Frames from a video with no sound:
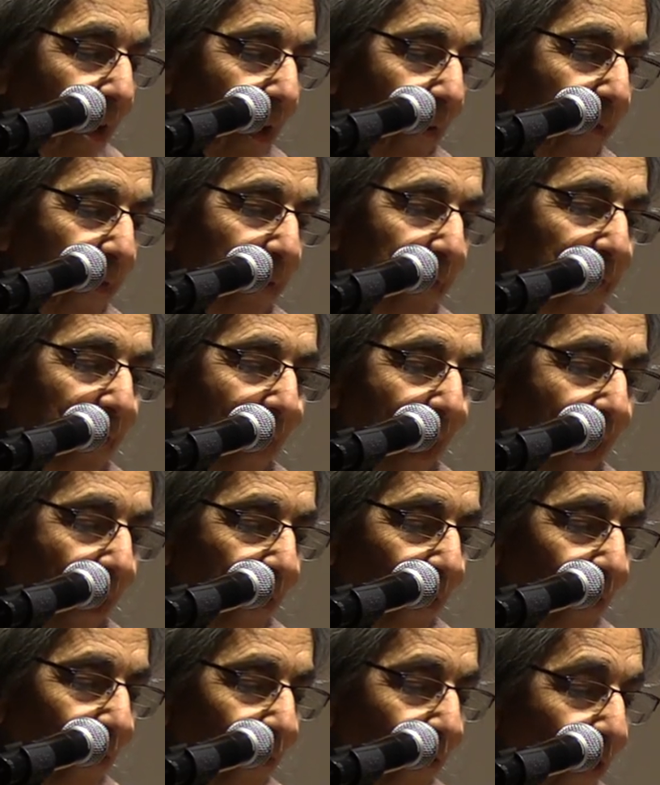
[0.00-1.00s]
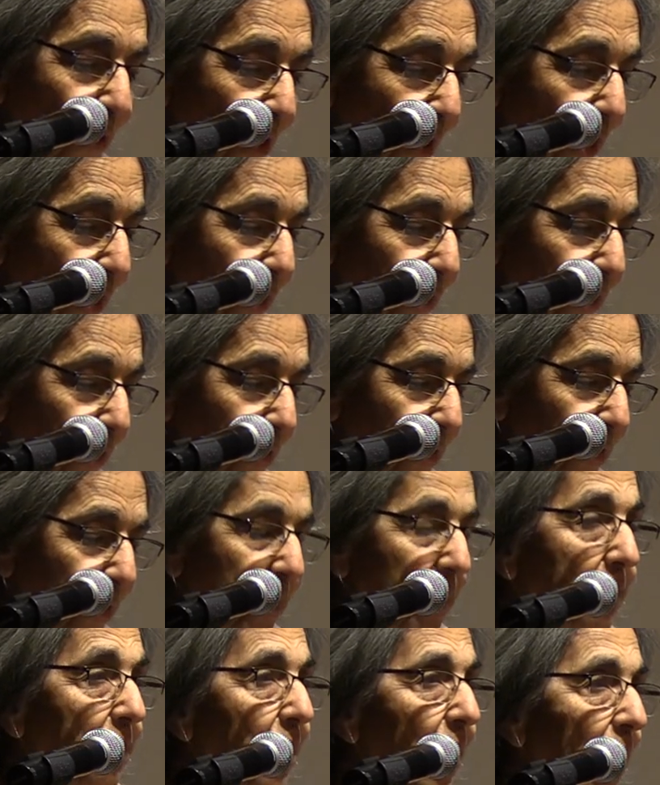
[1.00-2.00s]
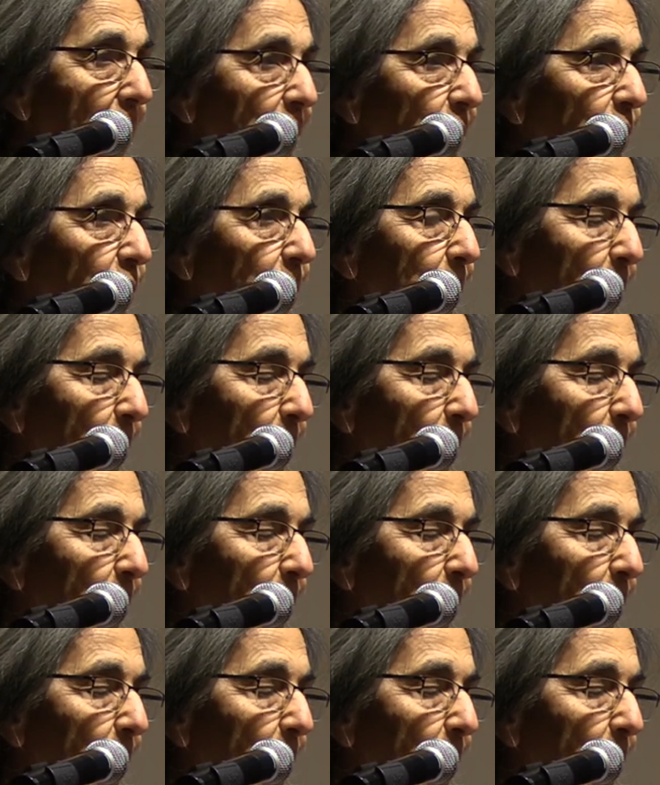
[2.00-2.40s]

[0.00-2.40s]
of the father's daughter to the father's